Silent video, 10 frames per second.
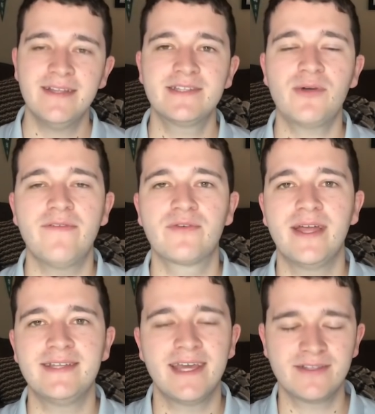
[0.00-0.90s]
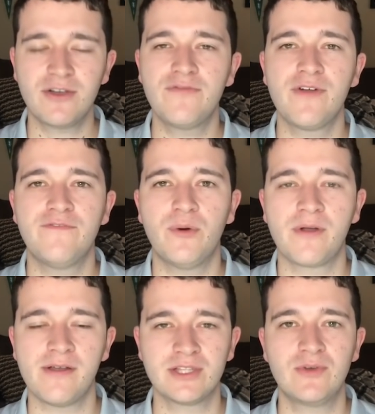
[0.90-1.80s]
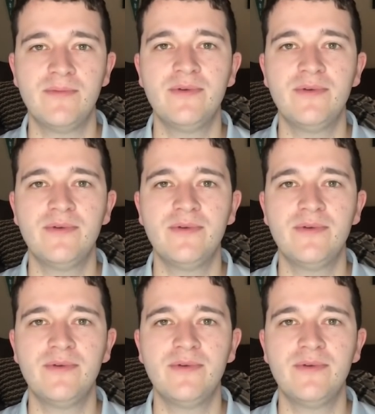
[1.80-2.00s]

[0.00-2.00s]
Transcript: Let's go have a great day. Let's go for a 4-0 sweep.